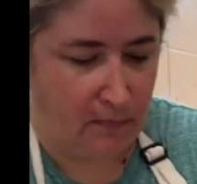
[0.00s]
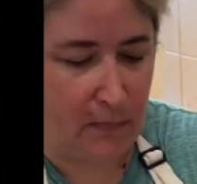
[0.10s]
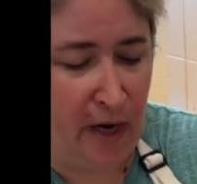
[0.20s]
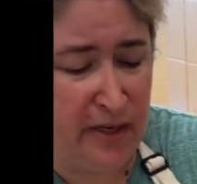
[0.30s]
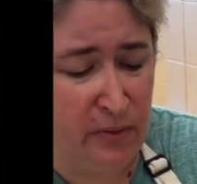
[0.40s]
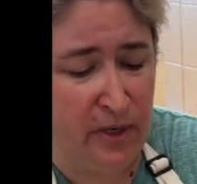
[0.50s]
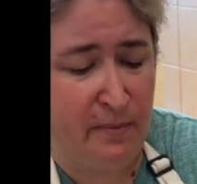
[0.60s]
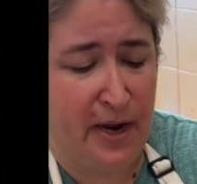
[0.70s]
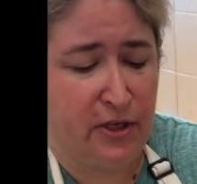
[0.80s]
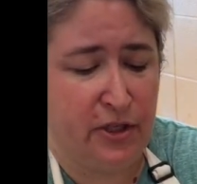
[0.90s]
I just want to
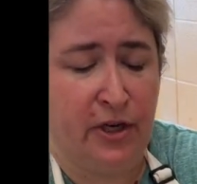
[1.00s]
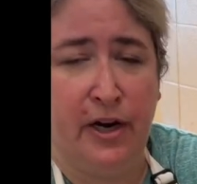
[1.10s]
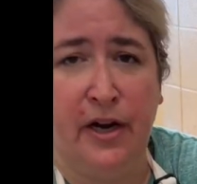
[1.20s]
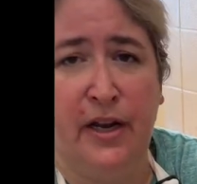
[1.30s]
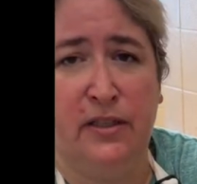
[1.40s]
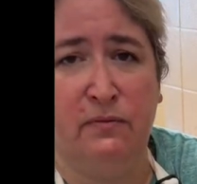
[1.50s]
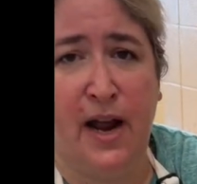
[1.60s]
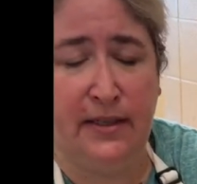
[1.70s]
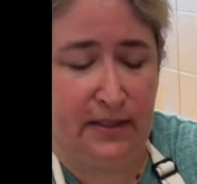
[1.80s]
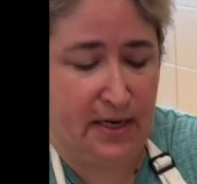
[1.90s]
make sure it's
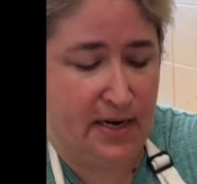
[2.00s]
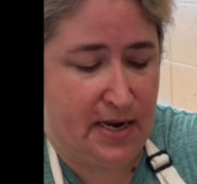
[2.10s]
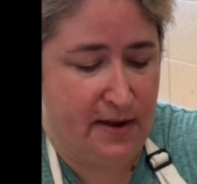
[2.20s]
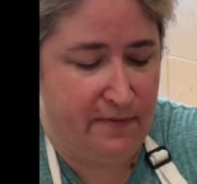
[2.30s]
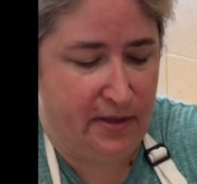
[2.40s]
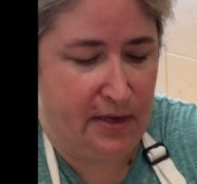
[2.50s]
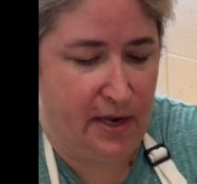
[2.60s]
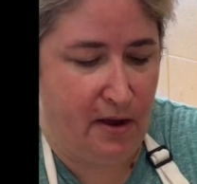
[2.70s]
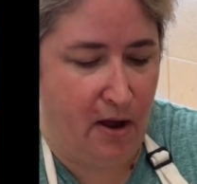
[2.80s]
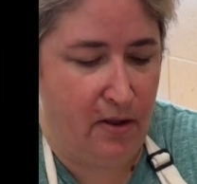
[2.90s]
resting evenly
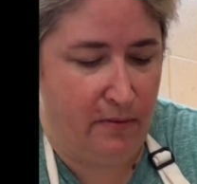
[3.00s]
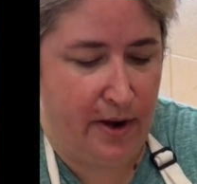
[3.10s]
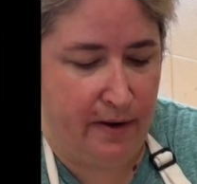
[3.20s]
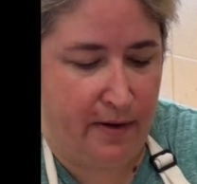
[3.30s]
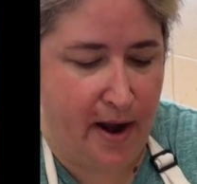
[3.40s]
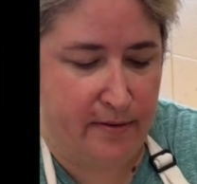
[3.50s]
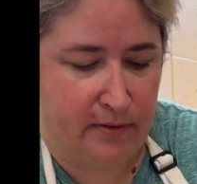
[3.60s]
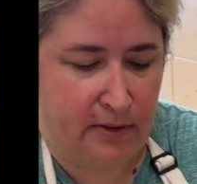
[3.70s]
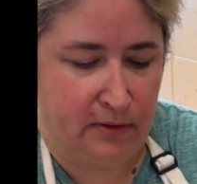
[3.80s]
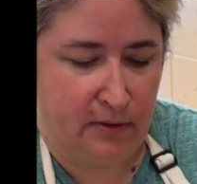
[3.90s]
all the way
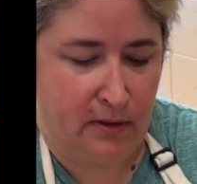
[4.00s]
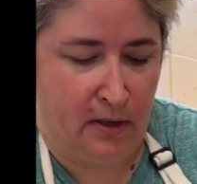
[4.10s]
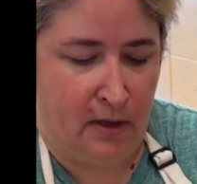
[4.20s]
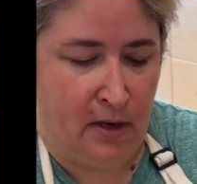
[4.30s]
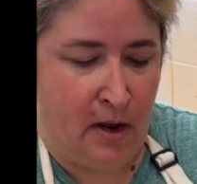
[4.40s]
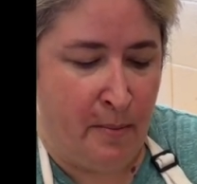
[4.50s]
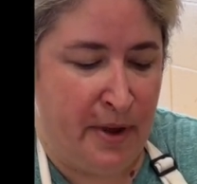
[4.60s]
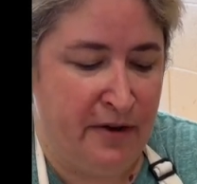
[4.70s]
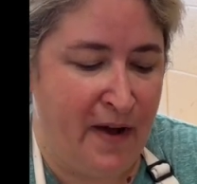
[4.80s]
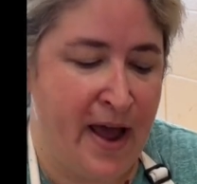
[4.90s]
around. But
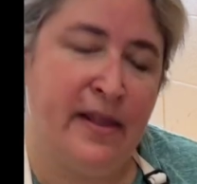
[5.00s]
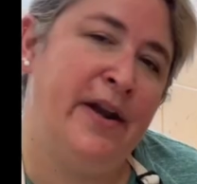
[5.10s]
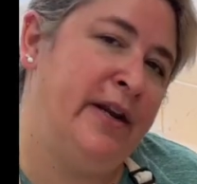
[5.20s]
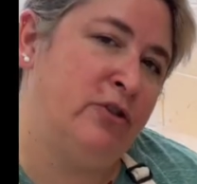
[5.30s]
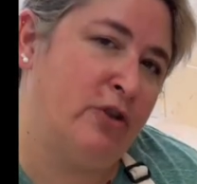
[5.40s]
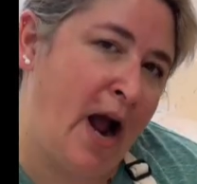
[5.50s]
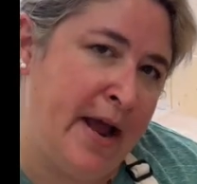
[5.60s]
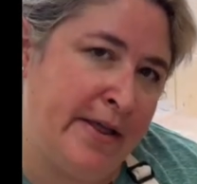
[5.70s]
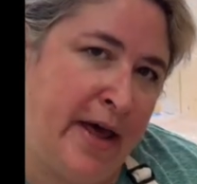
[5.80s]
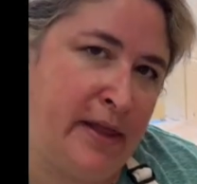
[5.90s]
if I let it dry
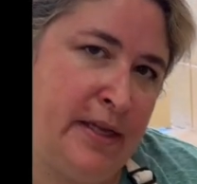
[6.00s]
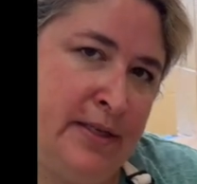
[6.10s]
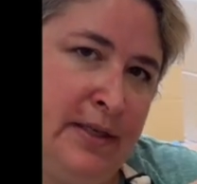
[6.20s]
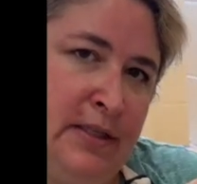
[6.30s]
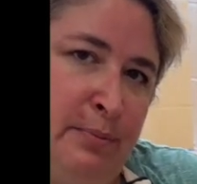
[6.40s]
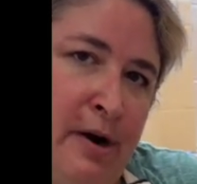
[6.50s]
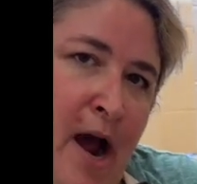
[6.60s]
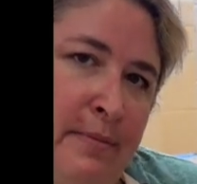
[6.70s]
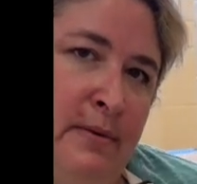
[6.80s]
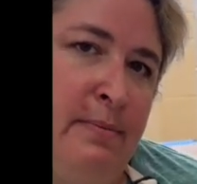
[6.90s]
like this, it's
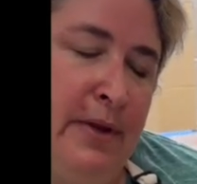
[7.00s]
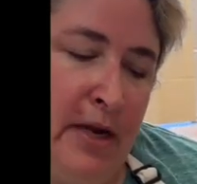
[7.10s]
probably